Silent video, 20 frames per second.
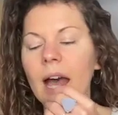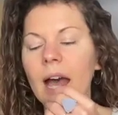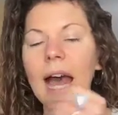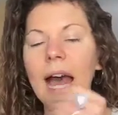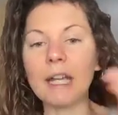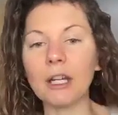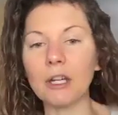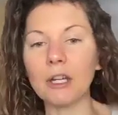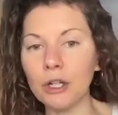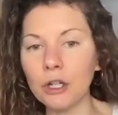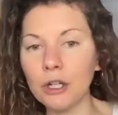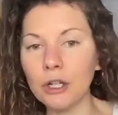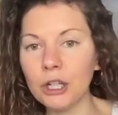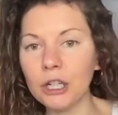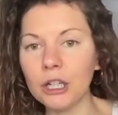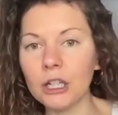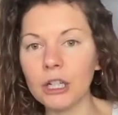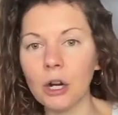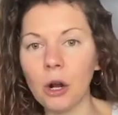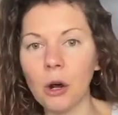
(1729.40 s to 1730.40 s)
I
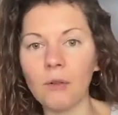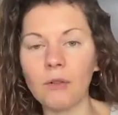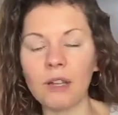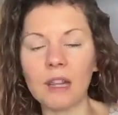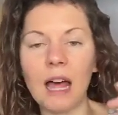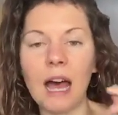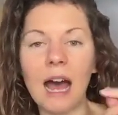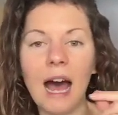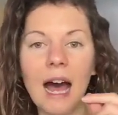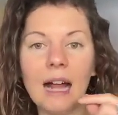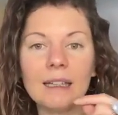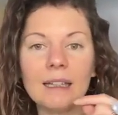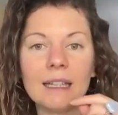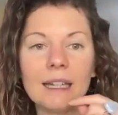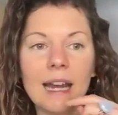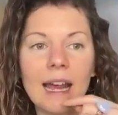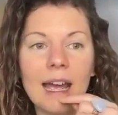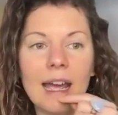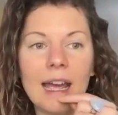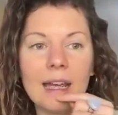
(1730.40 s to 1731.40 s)
could over the
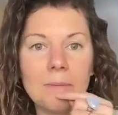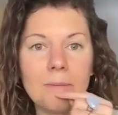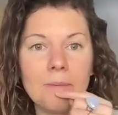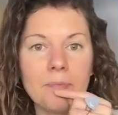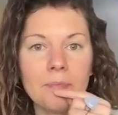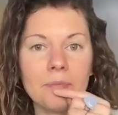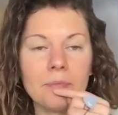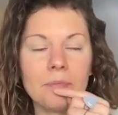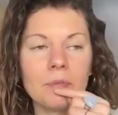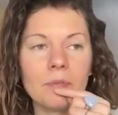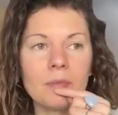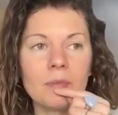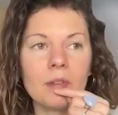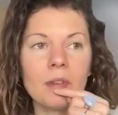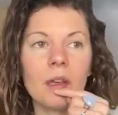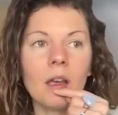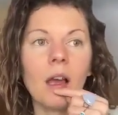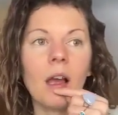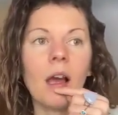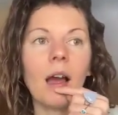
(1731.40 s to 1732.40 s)
holiday,
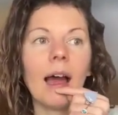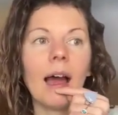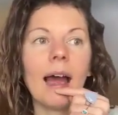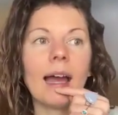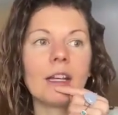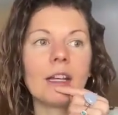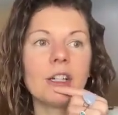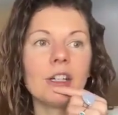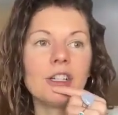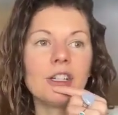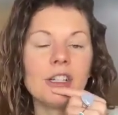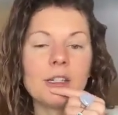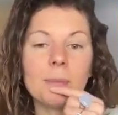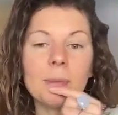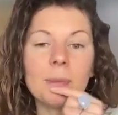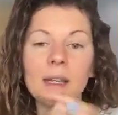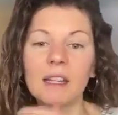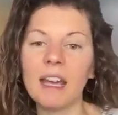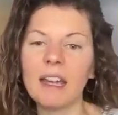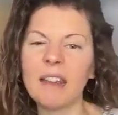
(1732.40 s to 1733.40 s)
I could just
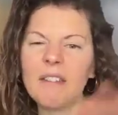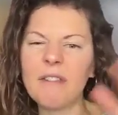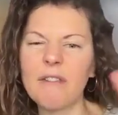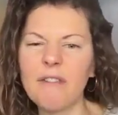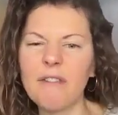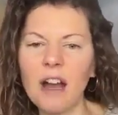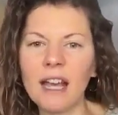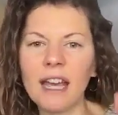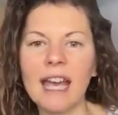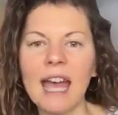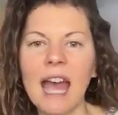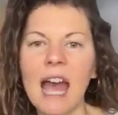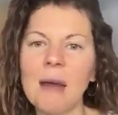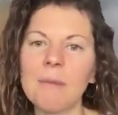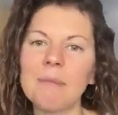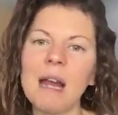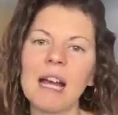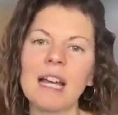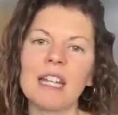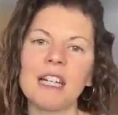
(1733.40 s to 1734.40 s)
be like, fuck it.
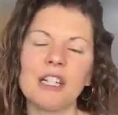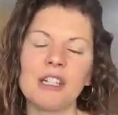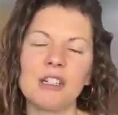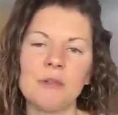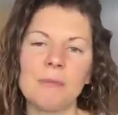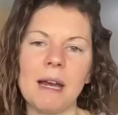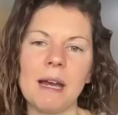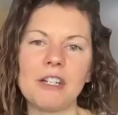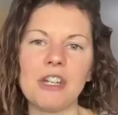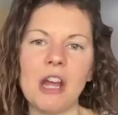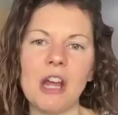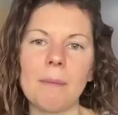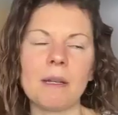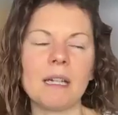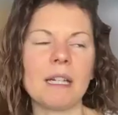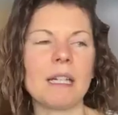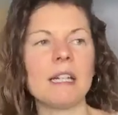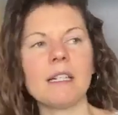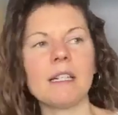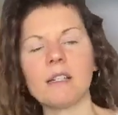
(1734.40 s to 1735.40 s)
I'm not going to do my
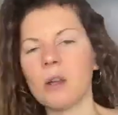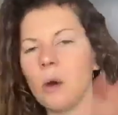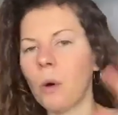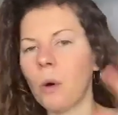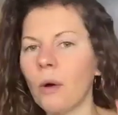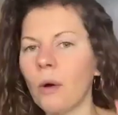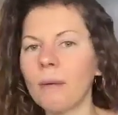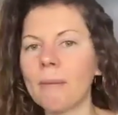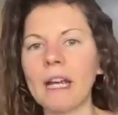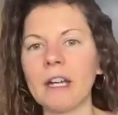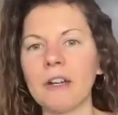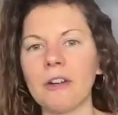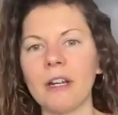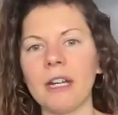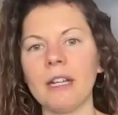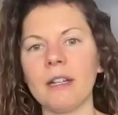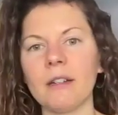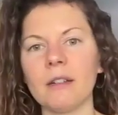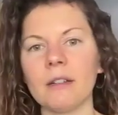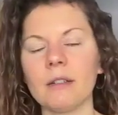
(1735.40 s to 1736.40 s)
Japanese or my
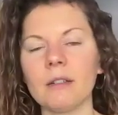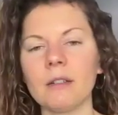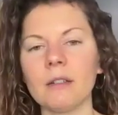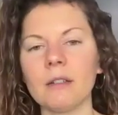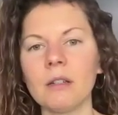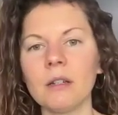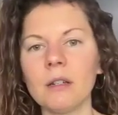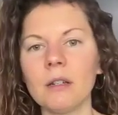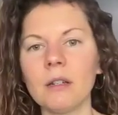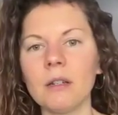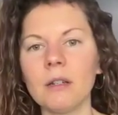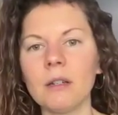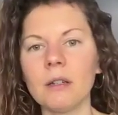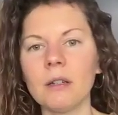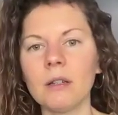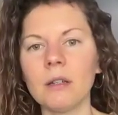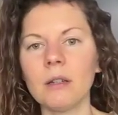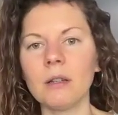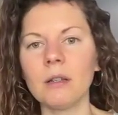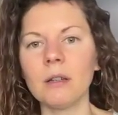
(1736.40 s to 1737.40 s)
Greek.
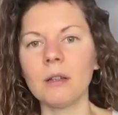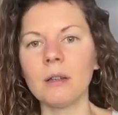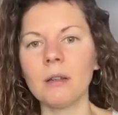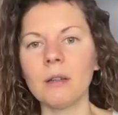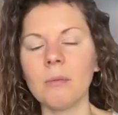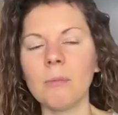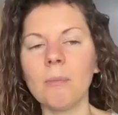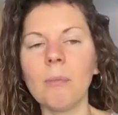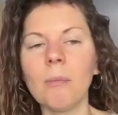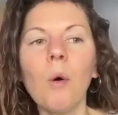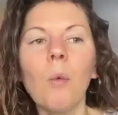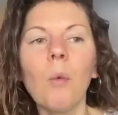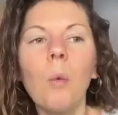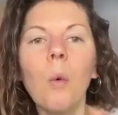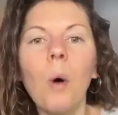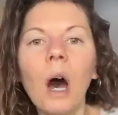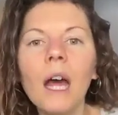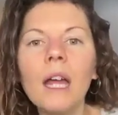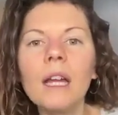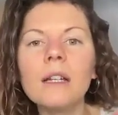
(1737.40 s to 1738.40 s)
But
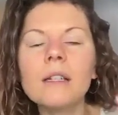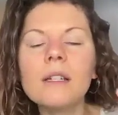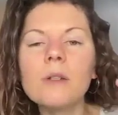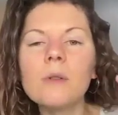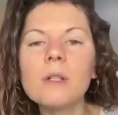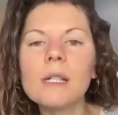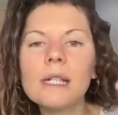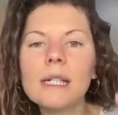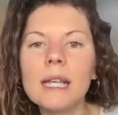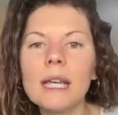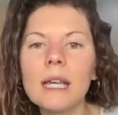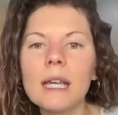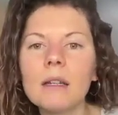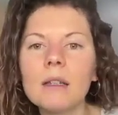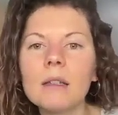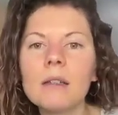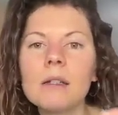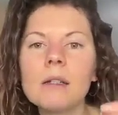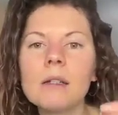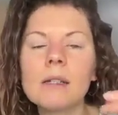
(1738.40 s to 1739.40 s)
what do
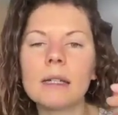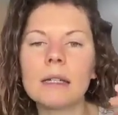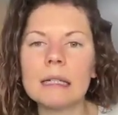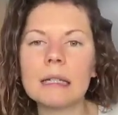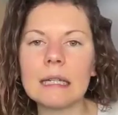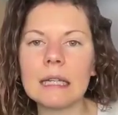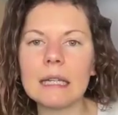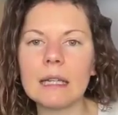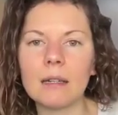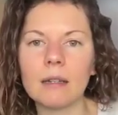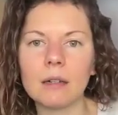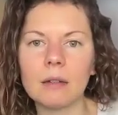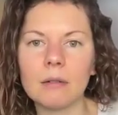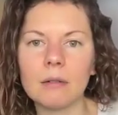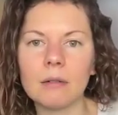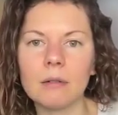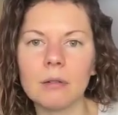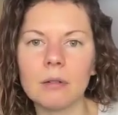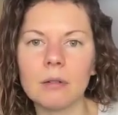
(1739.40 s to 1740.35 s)
skills need?